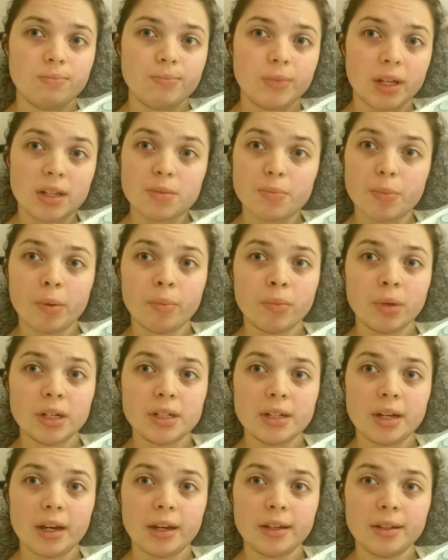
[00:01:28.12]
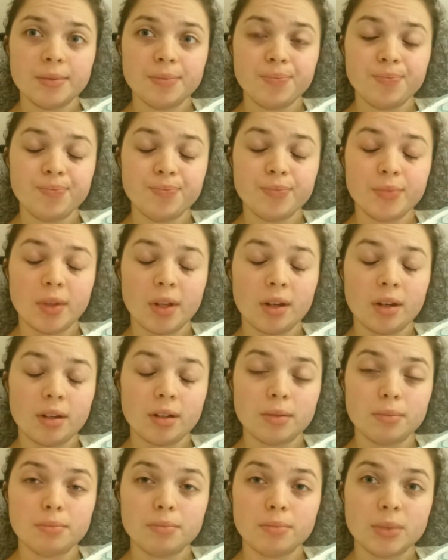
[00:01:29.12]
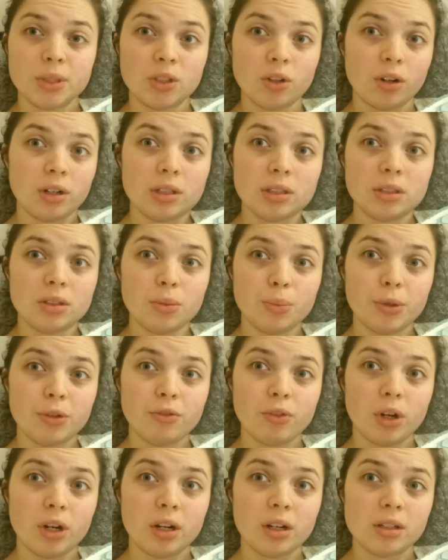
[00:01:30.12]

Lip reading: that's been my day. Sorry, it's not been very